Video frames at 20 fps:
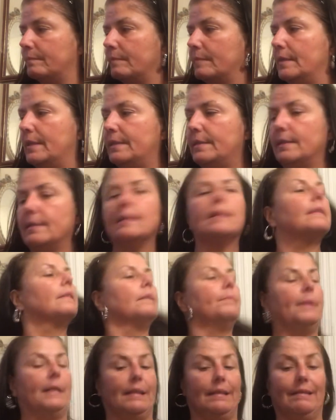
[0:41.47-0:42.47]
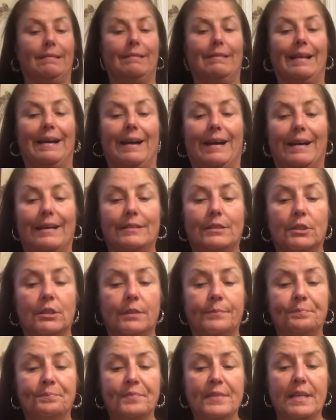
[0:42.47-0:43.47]
this is a little bit lighter
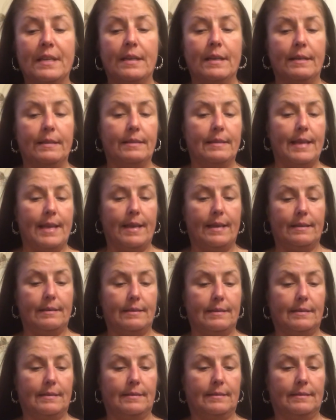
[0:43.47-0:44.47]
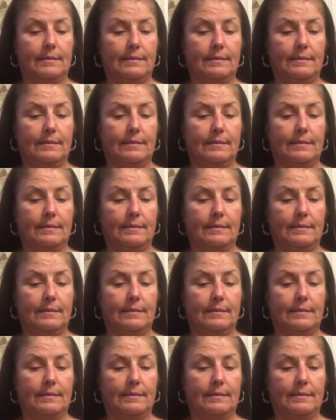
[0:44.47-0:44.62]
than I